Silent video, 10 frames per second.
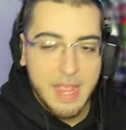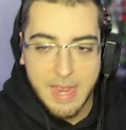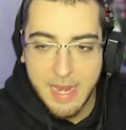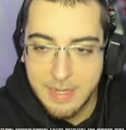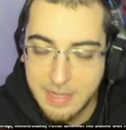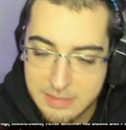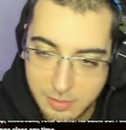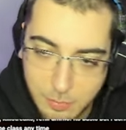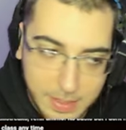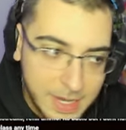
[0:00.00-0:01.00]
Man, I
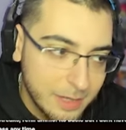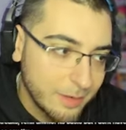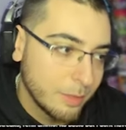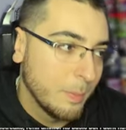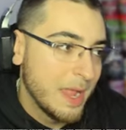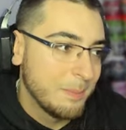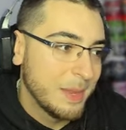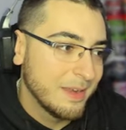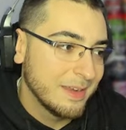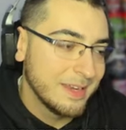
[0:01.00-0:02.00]
just want to hit on this map.
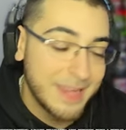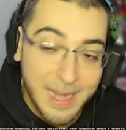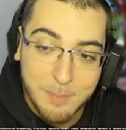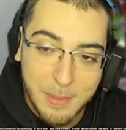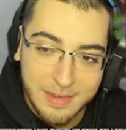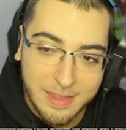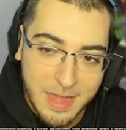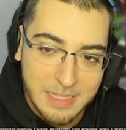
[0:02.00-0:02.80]
Getting billed is